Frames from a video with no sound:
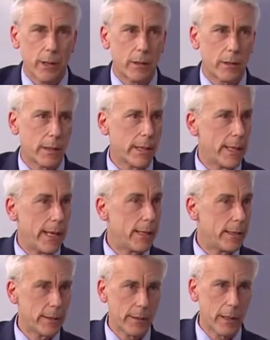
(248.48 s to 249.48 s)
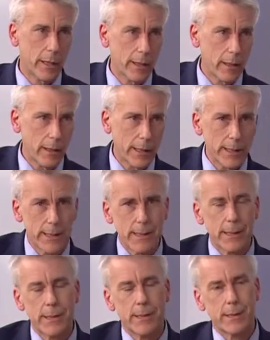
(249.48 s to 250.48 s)
our Canadian guidelines,
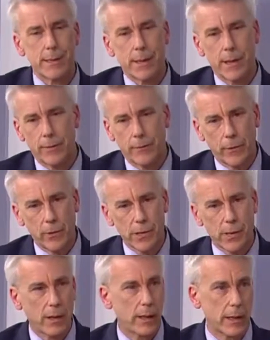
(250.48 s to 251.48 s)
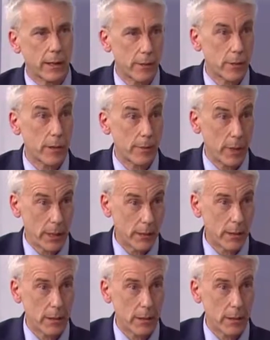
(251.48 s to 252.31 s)
this is a first-line treatment,